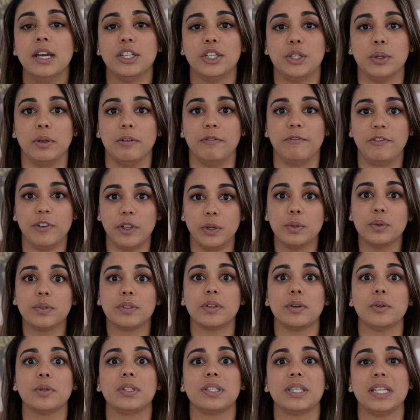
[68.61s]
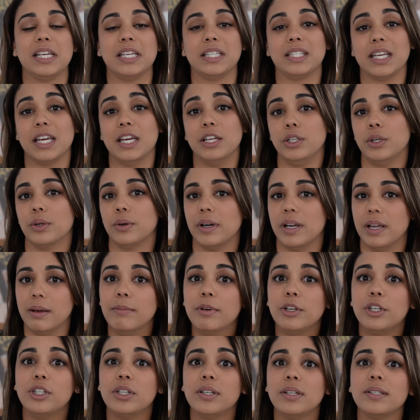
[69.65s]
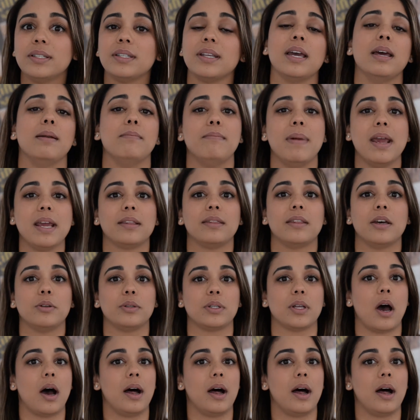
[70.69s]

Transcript: to infuse those things in your images and make those